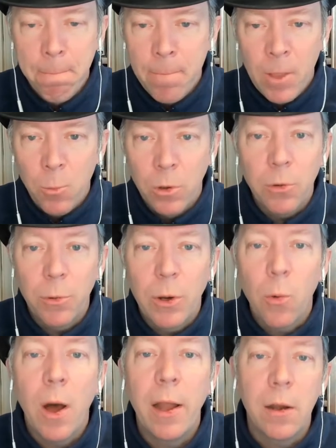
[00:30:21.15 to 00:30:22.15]
we're going to
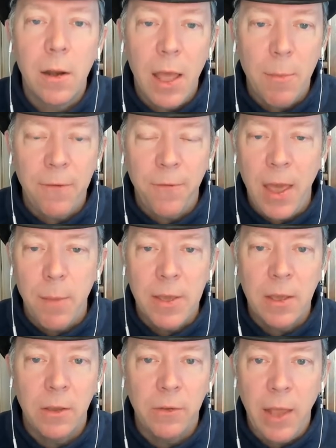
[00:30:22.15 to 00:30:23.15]
require MFA
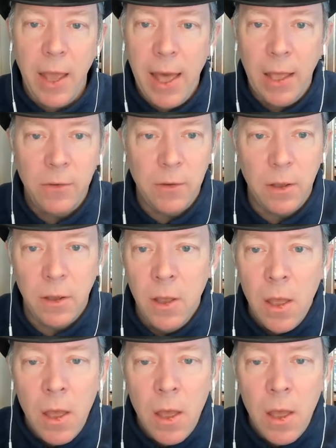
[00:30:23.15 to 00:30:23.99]
because it has a